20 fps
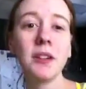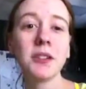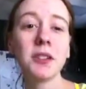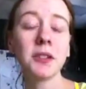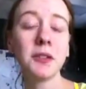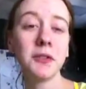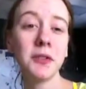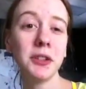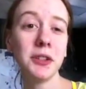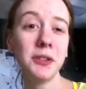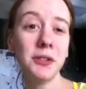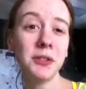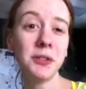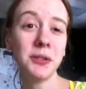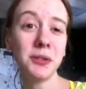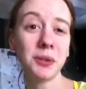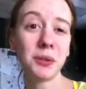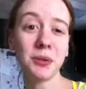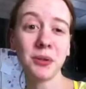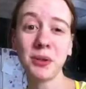So for those
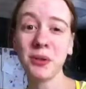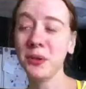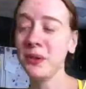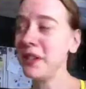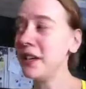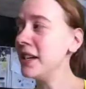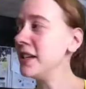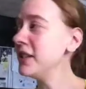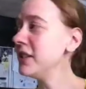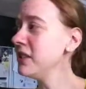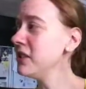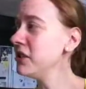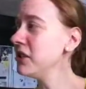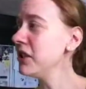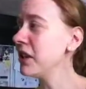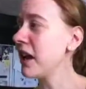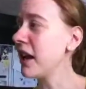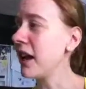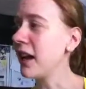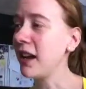who don't know,
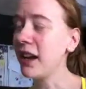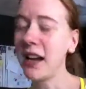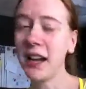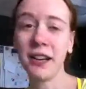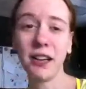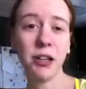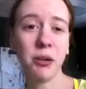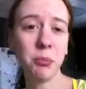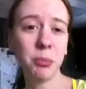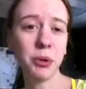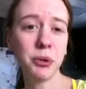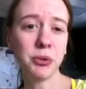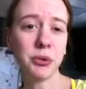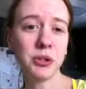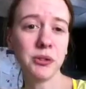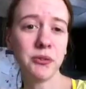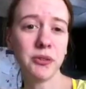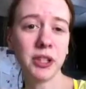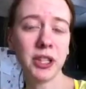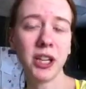yesterday I didn't
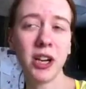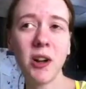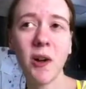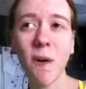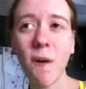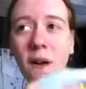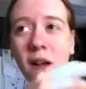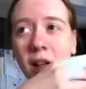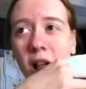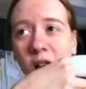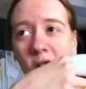post a video.